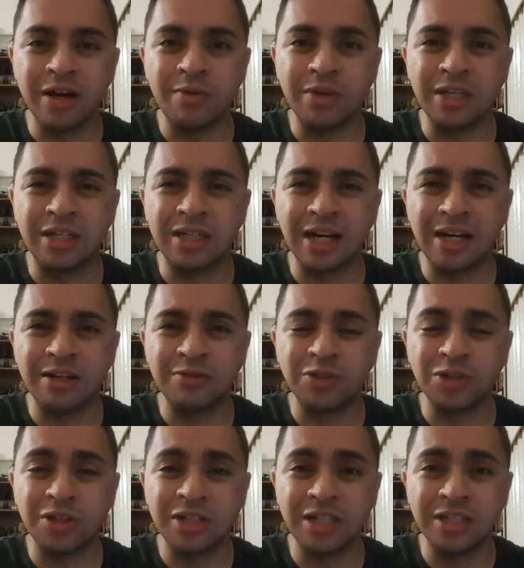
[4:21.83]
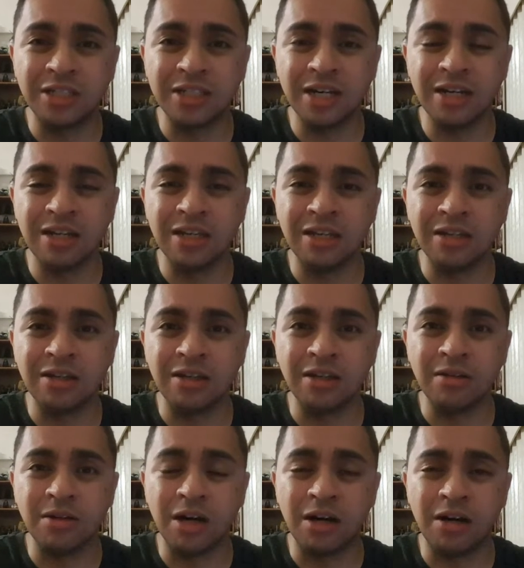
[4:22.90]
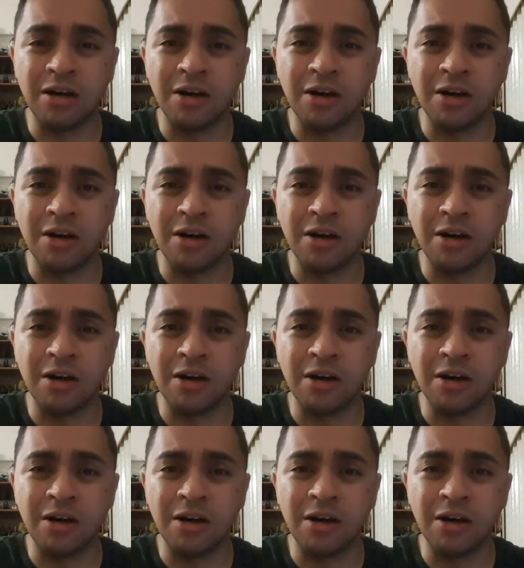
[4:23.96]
that we kind of saw hints at in